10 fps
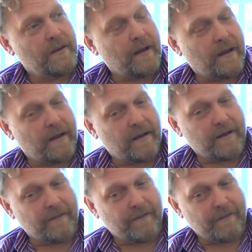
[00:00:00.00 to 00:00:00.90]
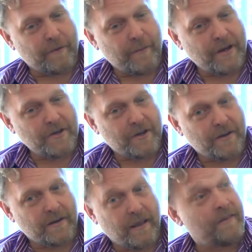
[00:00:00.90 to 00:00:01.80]
uh, of
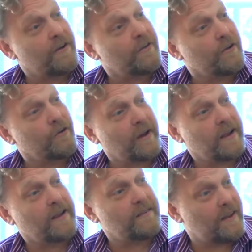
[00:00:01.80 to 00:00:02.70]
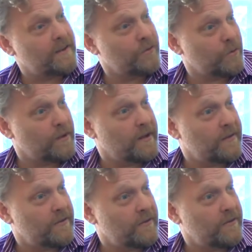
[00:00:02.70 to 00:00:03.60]
information, and they're the great
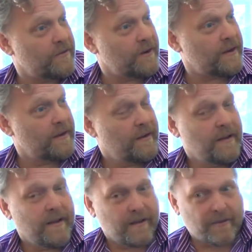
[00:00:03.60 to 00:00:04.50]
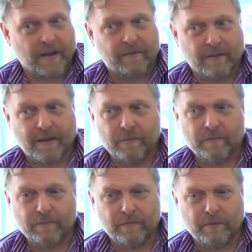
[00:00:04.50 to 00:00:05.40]
contextualizers, right? Mm-hmm. It's kind of like
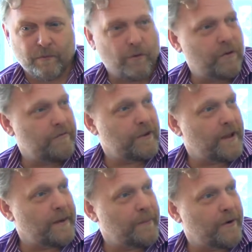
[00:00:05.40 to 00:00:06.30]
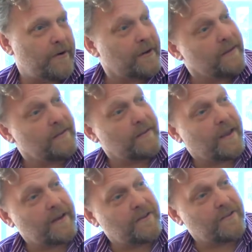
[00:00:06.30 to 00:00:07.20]
the role of a library in the
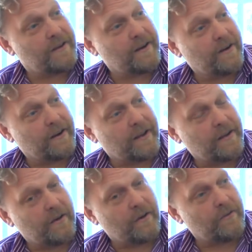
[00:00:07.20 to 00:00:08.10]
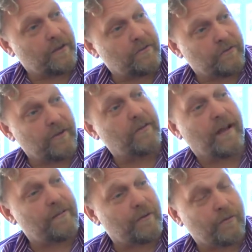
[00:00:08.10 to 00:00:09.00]
age of the internet. You know, they still
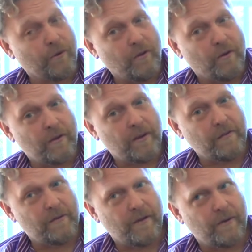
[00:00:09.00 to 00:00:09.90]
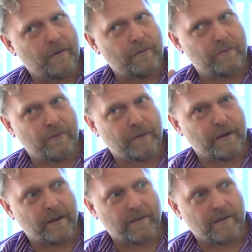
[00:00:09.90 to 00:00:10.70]
have a role, even though you can get